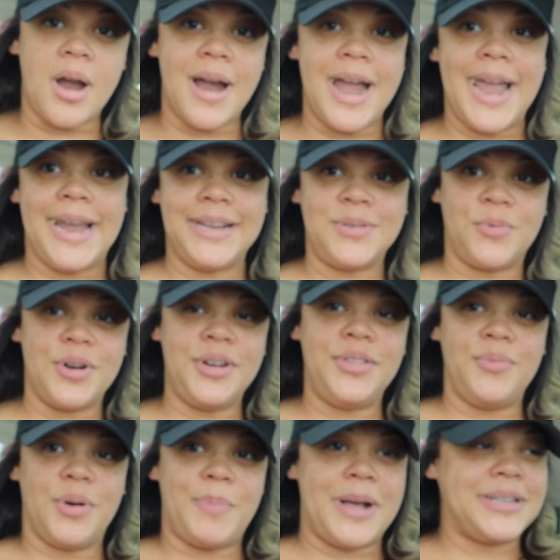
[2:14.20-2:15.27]
right, we're,
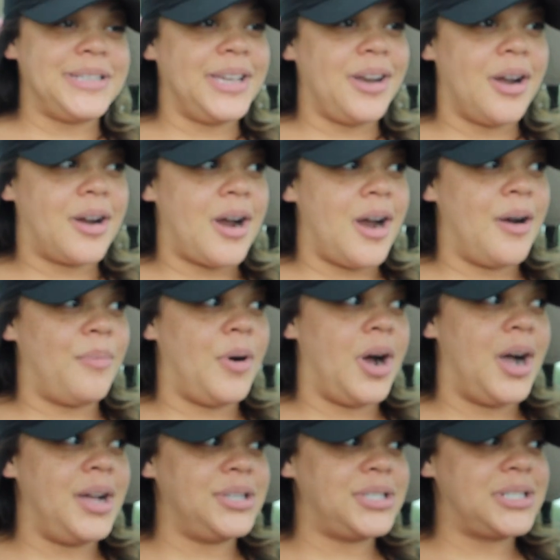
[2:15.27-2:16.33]
we're about to get our car
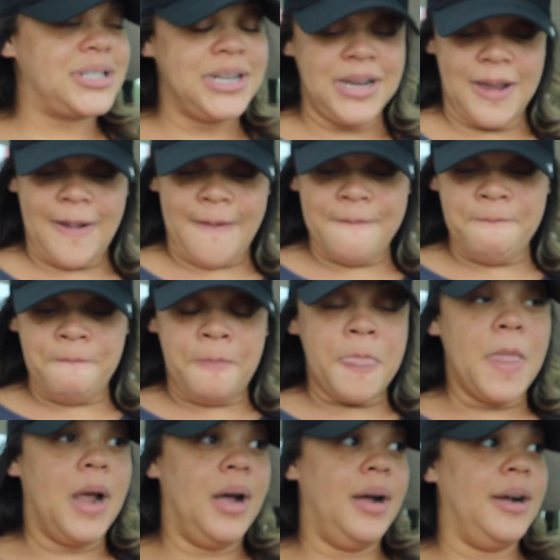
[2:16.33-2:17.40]
washed.
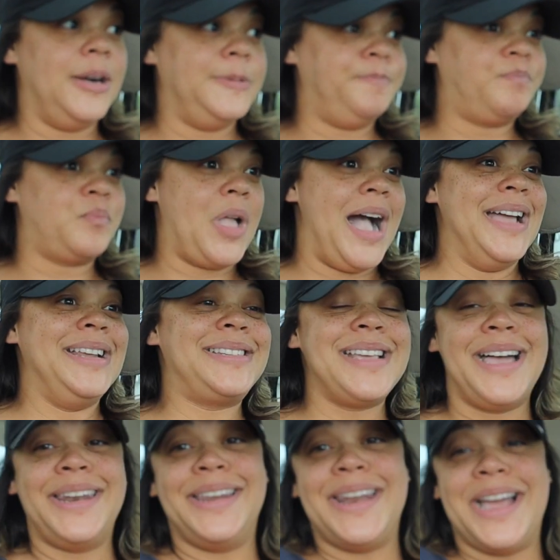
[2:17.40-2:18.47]
Um, I
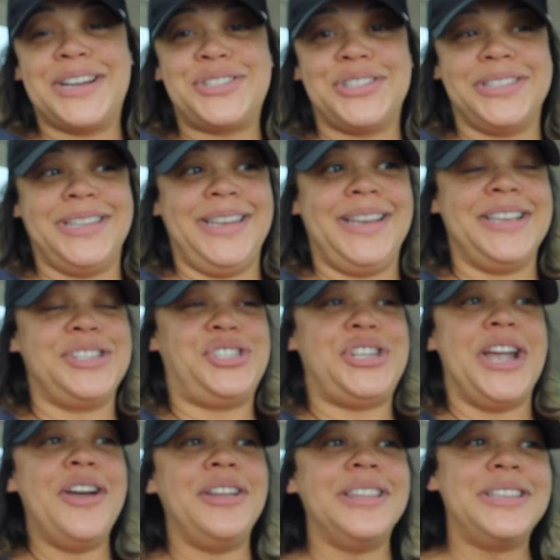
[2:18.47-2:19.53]
decided actually, because
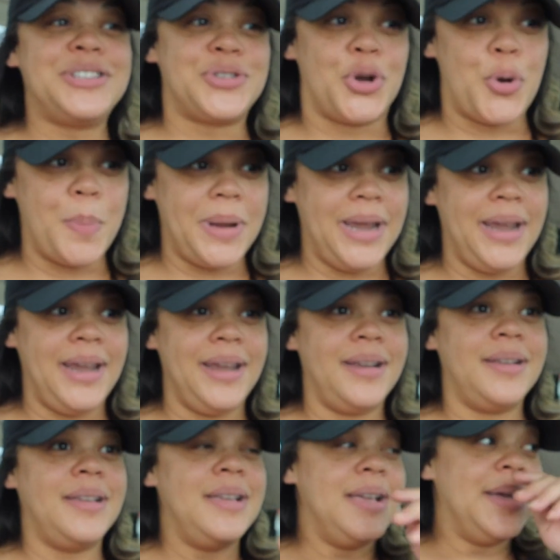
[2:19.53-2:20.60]
Geraldine told
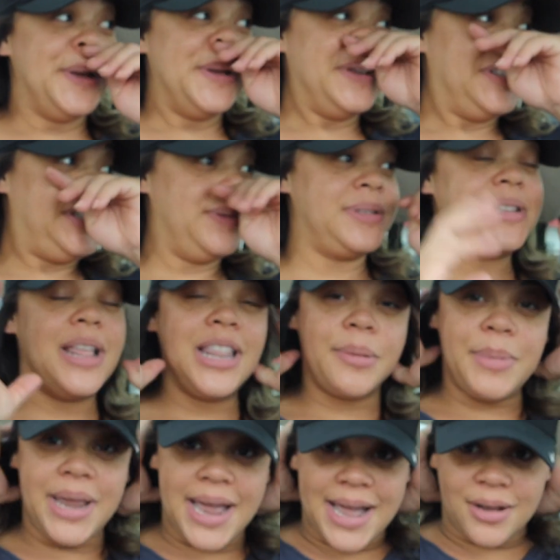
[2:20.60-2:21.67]
me, she was telling
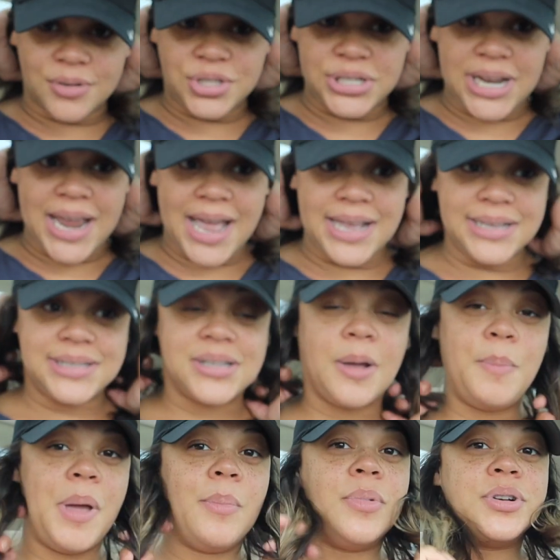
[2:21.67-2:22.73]
me how she has a
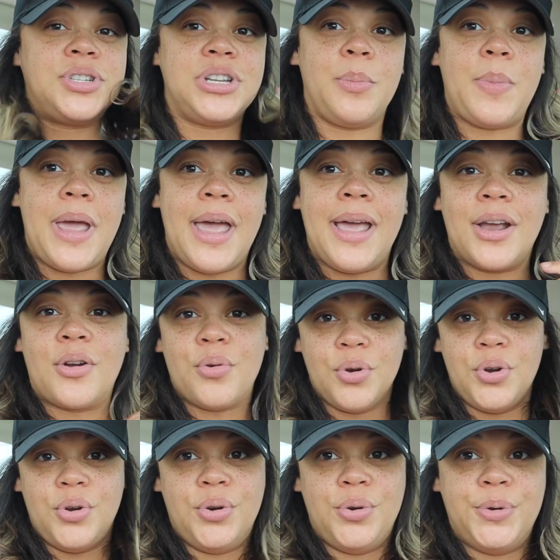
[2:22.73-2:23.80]
membership at
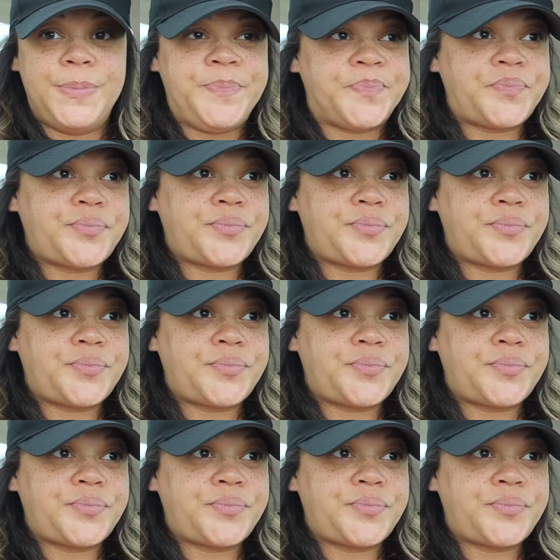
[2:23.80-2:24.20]
Crew